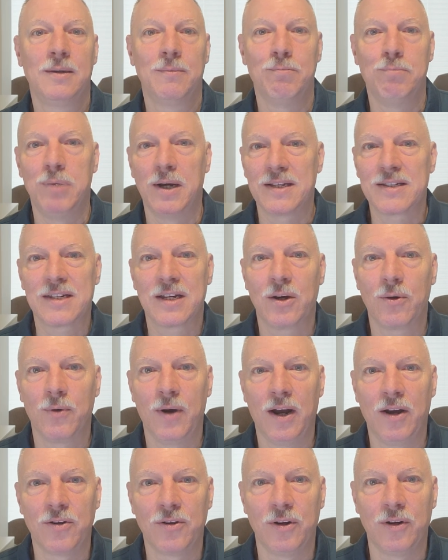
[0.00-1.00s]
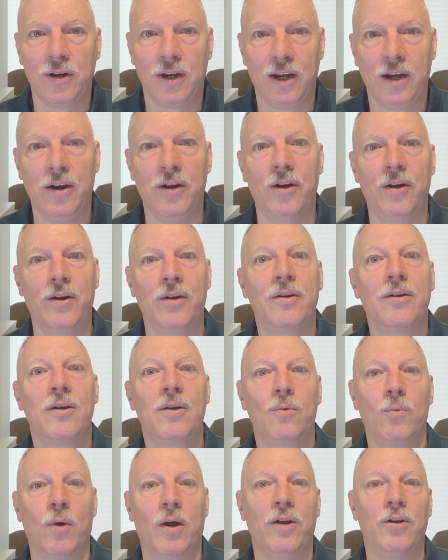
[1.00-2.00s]
buzzing around your ear
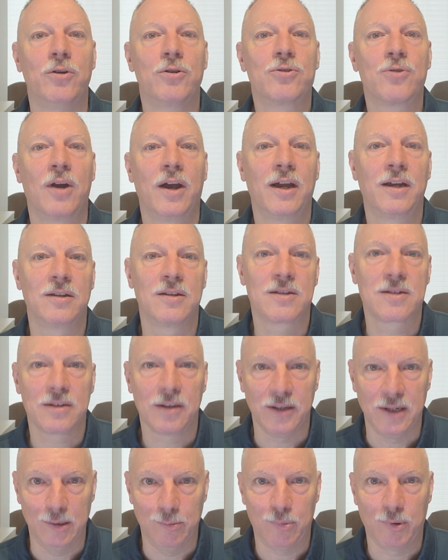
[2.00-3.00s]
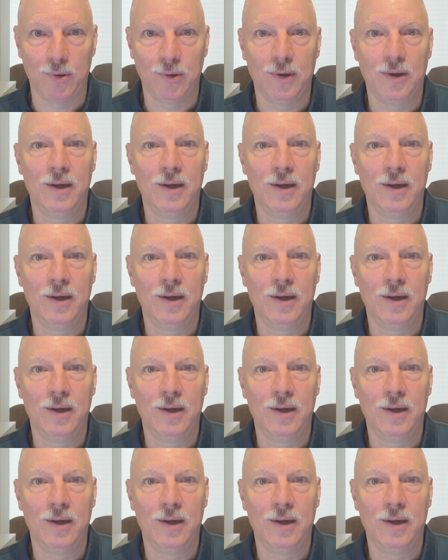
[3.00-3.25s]
while you're trying to sleep.